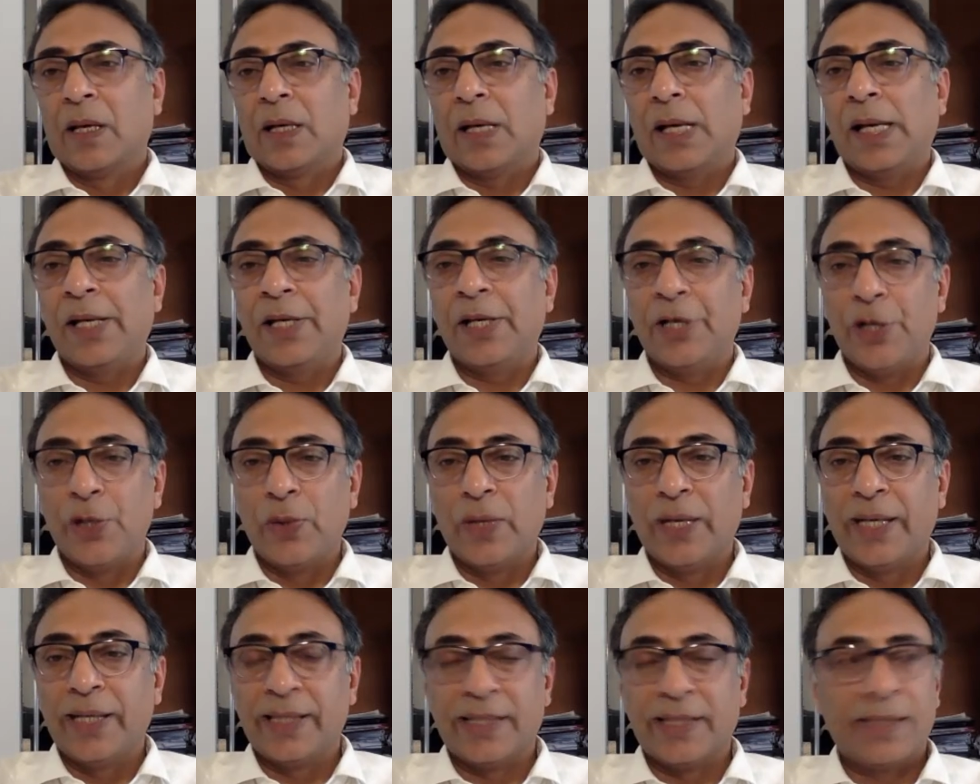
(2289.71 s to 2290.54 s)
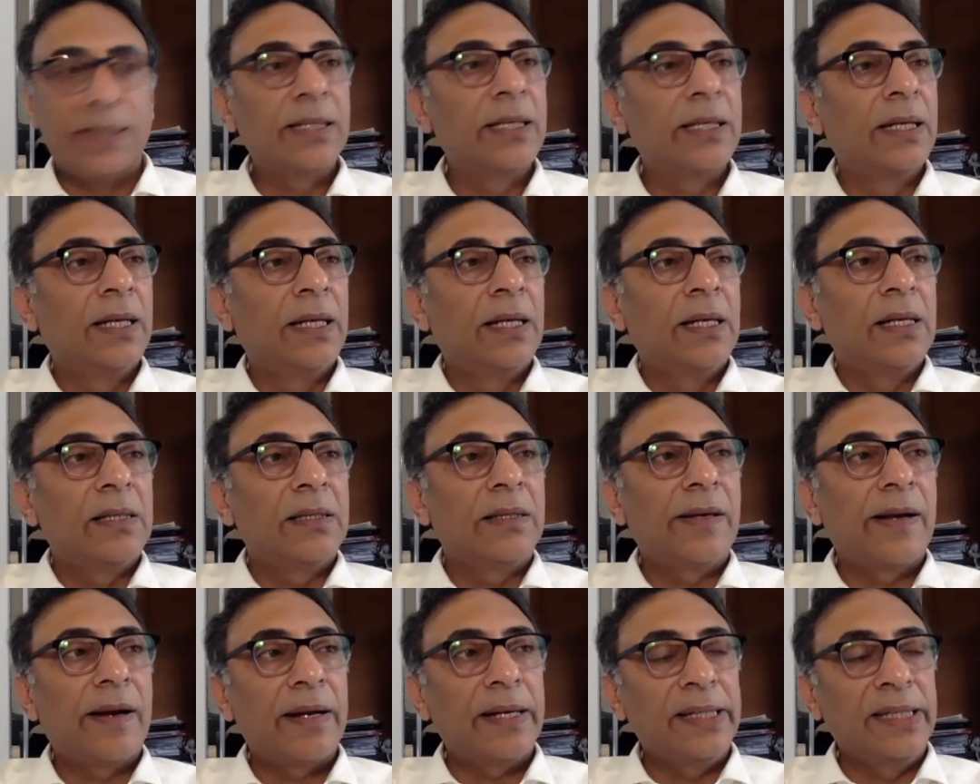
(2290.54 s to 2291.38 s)
In US,
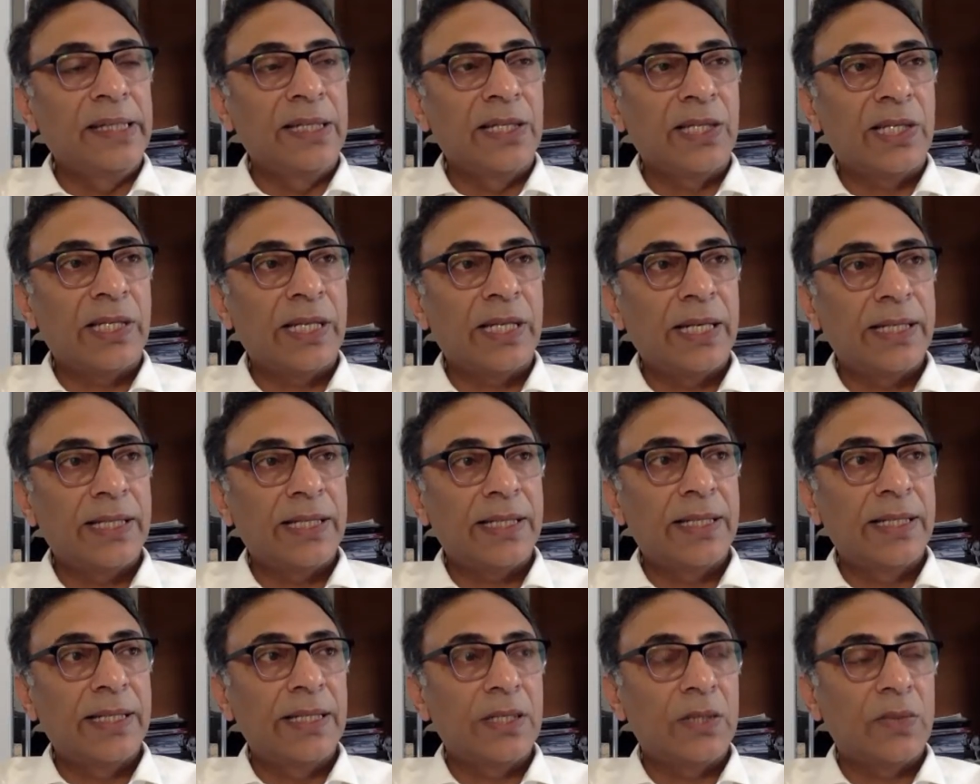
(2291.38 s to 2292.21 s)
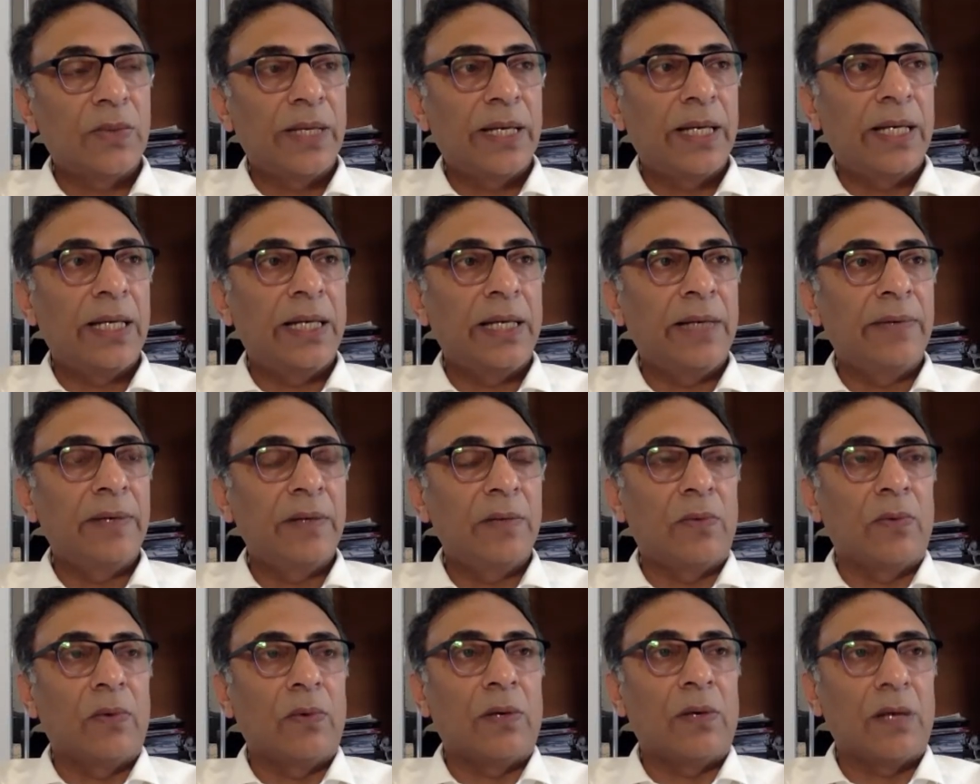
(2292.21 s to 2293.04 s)
there are instances where
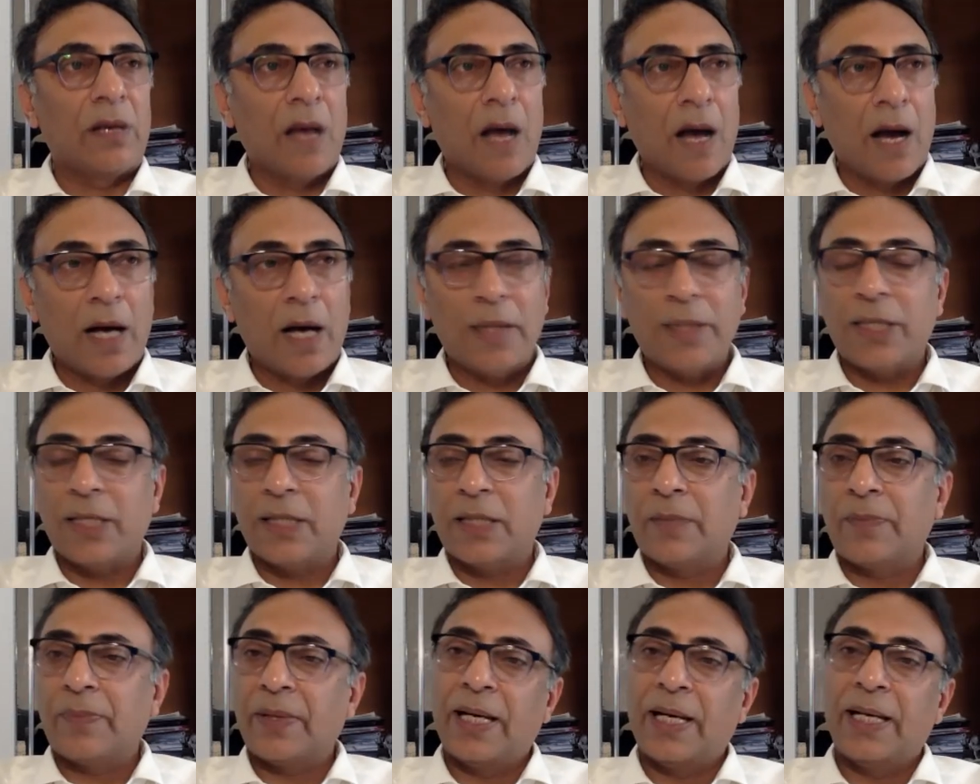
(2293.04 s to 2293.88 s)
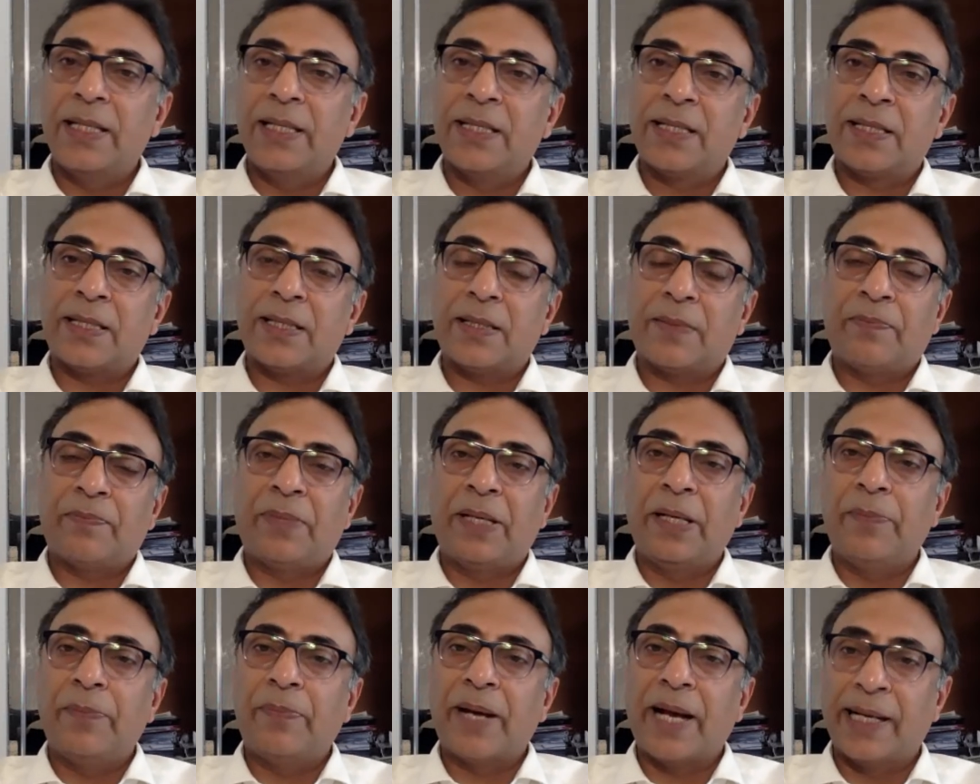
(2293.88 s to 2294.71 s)
even large enterprise
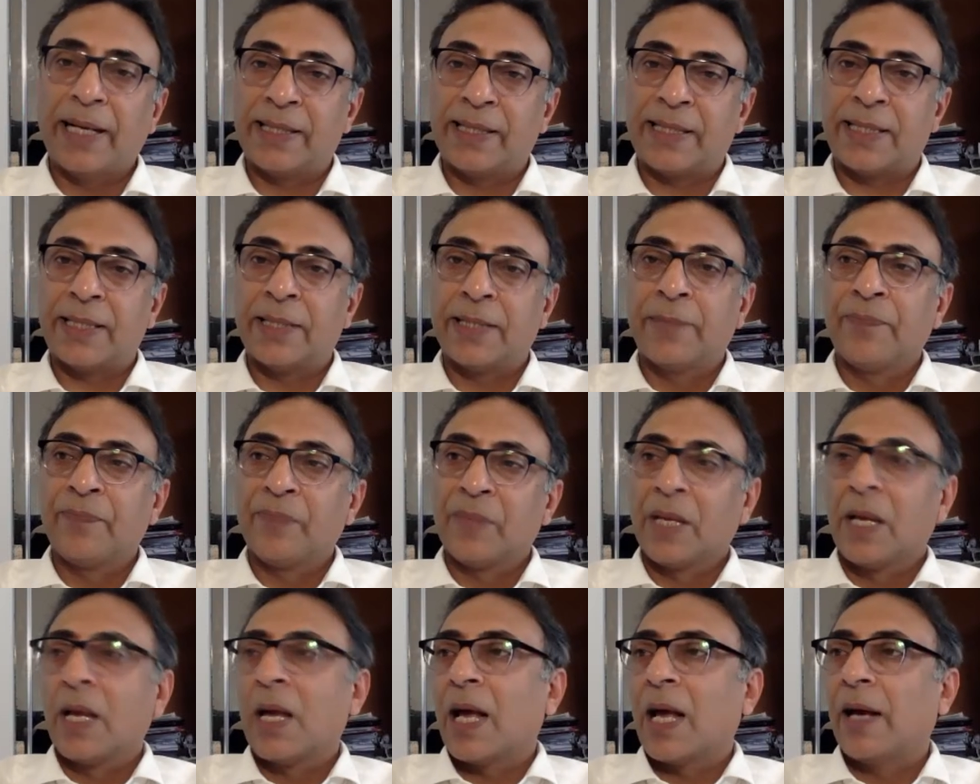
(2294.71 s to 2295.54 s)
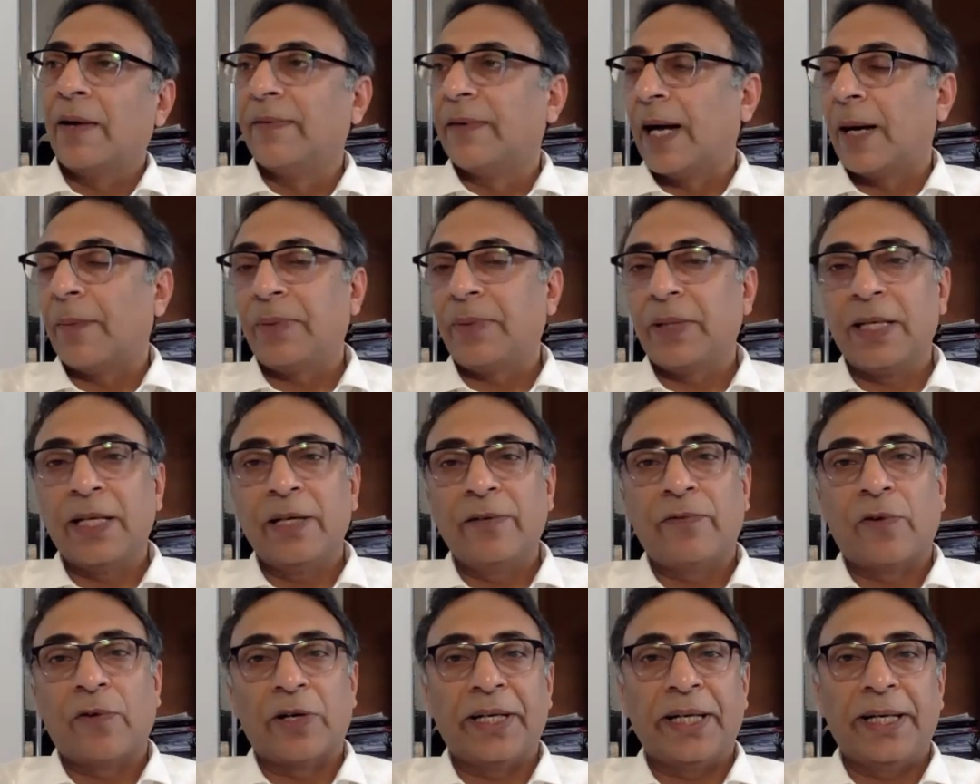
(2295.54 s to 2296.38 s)
pre-packs have happened
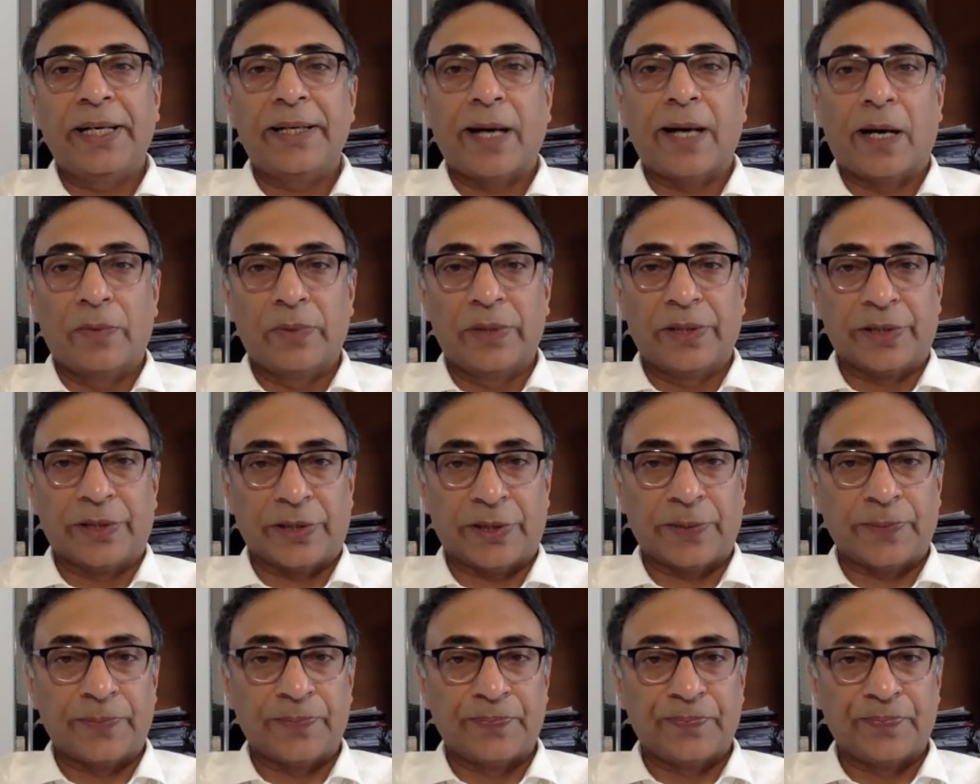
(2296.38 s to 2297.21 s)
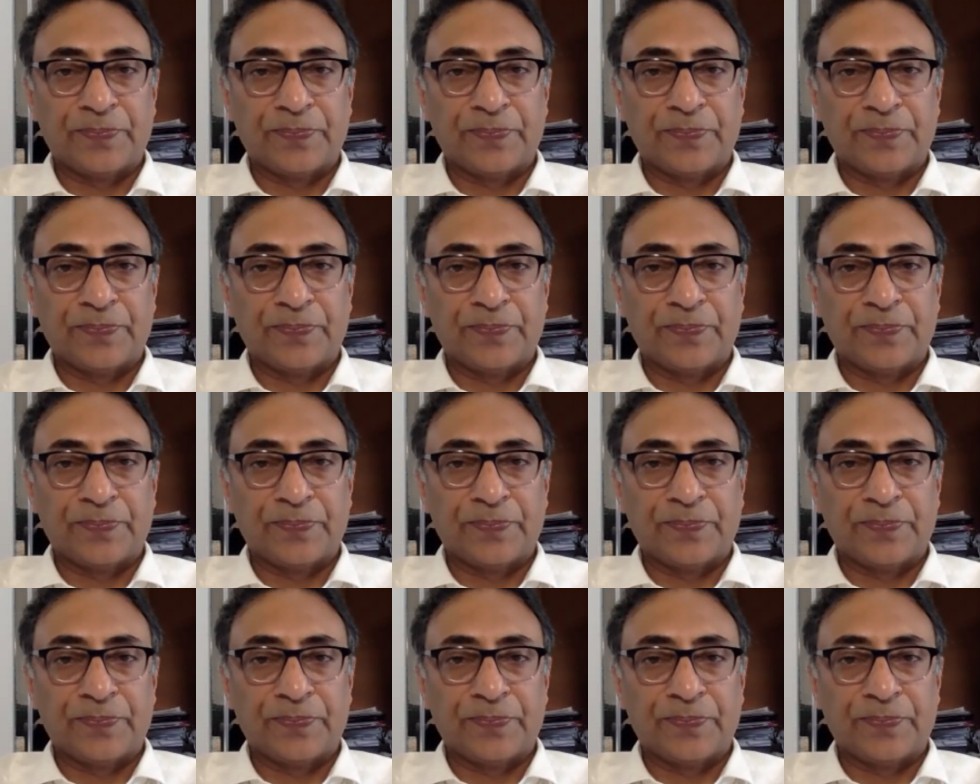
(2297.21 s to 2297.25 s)
in 48 hours.